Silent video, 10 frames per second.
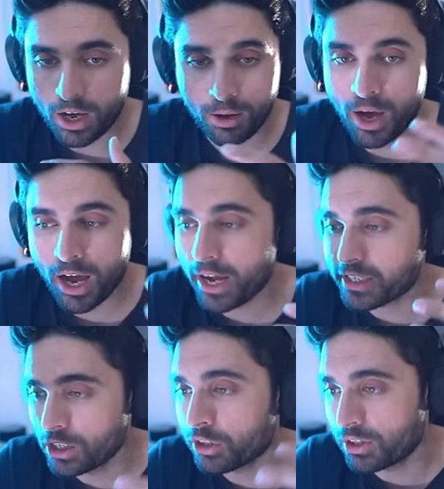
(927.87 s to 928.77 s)
uh, uh, I, I,
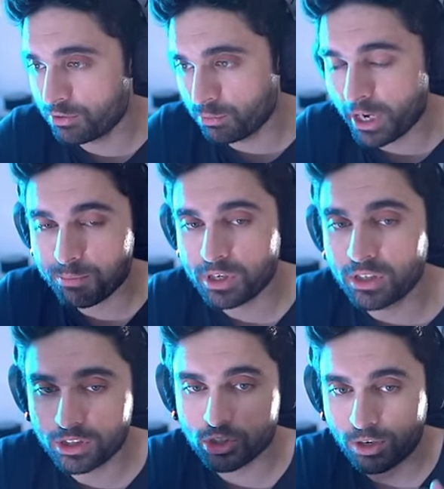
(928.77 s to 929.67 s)
cannot give you my
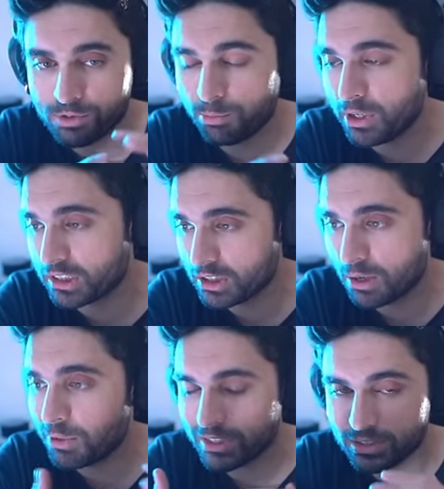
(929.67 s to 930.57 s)
opinion in terms of playing the
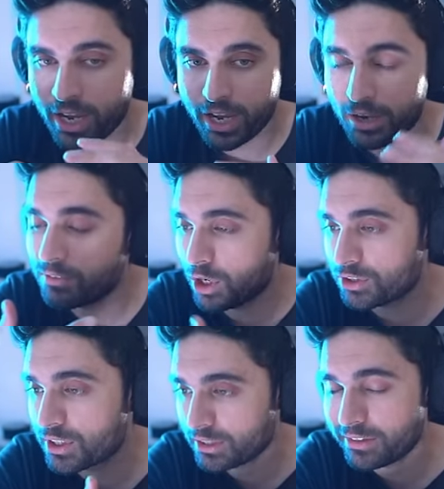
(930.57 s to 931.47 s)
game because I have
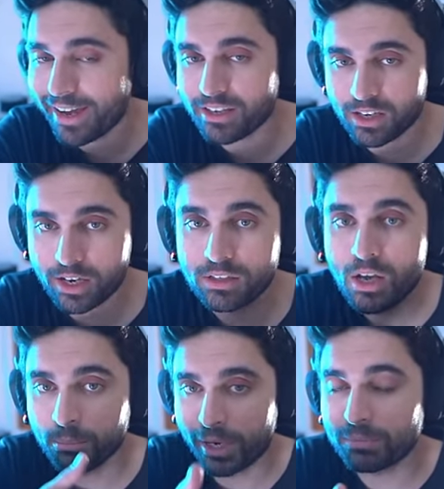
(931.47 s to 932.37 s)
not done that yet.
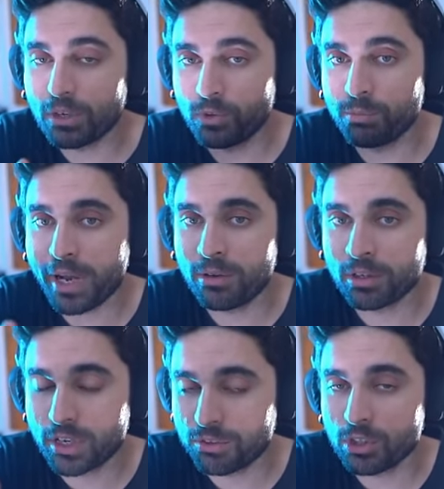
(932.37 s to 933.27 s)
But I'm giving my uh,
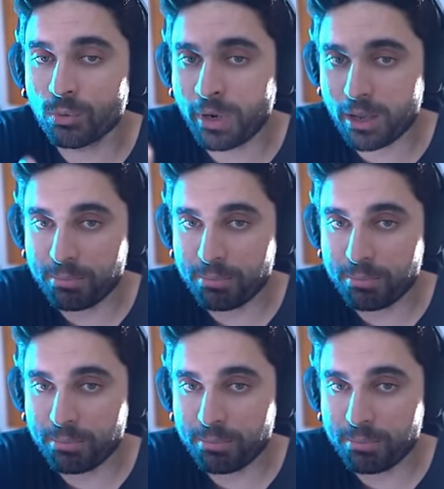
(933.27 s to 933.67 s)
giving you my